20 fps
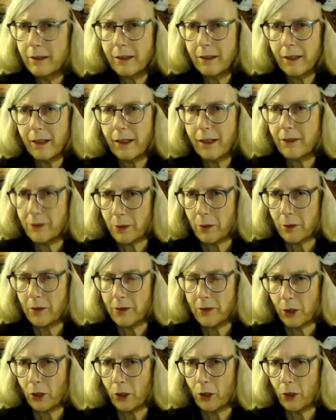Uh, it, was a, it
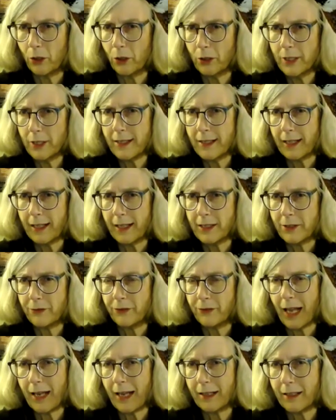was a good sized
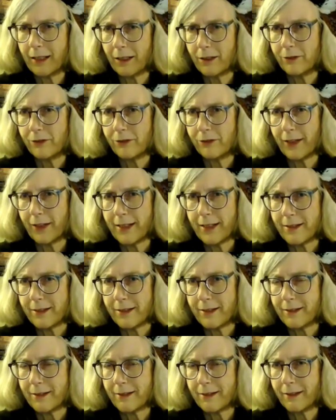flock of
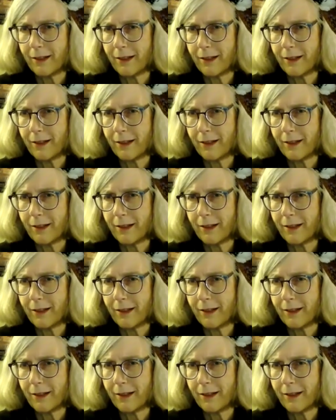pheasants.